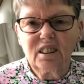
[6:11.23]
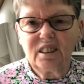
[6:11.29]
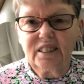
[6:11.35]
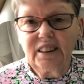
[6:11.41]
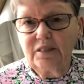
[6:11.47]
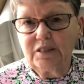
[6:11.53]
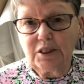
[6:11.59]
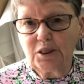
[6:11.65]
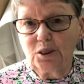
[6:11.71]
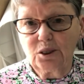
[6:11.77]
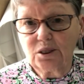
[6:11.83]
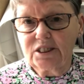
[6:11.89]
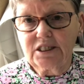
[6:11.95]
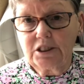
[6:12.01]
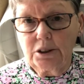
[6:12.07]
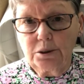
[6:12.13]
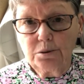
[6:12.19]
never thought
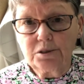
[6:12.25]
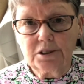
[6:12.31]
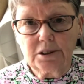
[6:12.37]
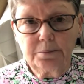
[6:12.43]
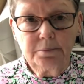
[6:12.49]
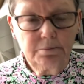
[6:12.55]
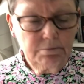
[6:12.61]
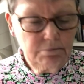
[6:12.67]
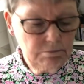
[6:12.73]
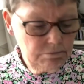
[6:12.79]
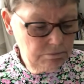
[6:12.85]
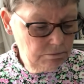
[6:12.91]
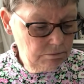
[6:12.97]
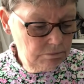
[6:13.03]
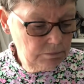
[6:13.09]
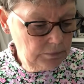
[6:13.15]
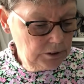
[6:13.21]
to use them.
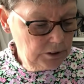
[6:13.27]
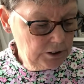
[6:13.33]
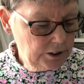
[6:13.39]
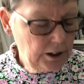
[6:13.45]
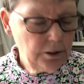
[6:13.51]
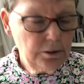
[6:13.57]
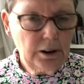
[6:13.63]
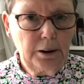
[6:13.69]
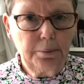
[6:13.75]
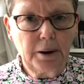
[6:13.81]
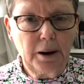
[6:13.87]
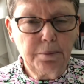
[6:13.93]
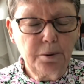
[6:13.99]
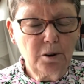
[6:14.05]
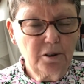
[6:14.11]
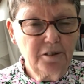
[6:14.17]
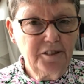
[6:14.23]
So I
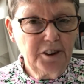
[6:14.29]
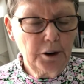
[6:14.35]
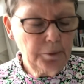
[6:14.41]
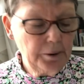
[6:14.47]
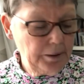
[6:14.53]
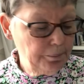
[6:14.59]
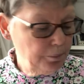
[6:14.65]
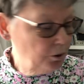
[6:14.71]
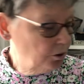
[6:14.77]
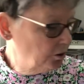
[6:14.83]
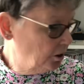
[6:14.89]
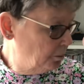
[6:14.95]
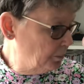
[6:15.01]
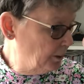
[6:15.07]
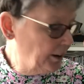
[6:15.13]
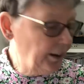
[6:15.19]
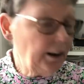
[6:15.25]
put a few in, but
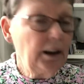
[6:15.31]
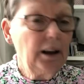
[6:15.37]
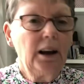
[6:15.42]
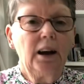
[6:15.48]
not many.